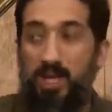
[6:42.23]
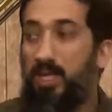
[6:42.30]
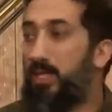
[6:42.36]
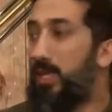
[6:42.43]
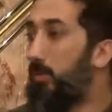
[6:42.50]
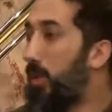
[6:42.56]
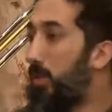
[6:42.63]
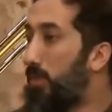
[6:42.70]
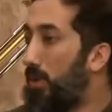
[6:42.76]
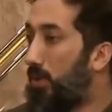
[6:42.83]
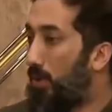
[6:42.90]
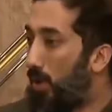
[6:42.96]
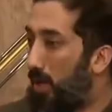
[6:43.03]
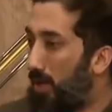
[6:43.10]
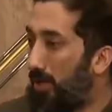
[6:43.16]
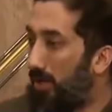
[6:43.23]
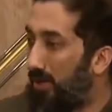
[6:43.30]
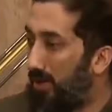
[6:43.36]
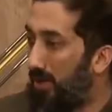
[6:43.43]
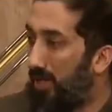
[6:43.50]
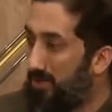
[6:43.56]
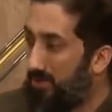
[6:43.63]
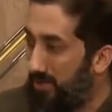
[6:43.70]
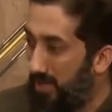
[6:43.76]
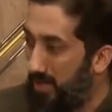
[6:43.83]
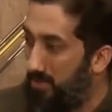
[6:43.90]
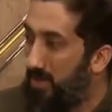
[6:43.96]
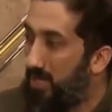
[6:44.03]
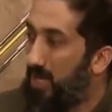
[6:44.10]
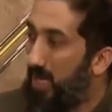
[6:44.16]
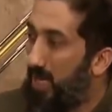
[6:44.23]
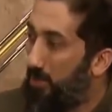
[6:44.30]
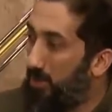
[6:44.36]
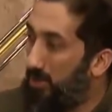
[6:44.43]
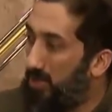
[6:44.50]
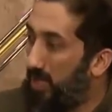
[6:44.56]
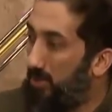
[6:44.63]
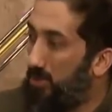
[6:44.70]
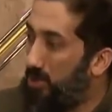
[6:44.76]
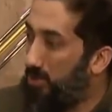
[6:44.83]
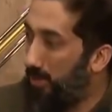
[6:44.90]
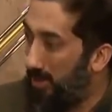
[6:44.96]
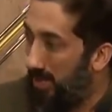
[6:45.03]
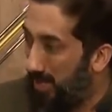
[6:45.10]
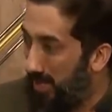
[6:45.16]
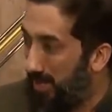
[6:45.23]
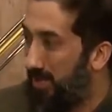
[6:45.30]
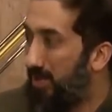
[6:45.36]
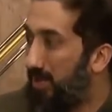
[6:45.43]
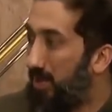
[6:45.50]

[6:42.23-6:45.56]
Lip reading: That when we call on Allah's name and we say Bismillah,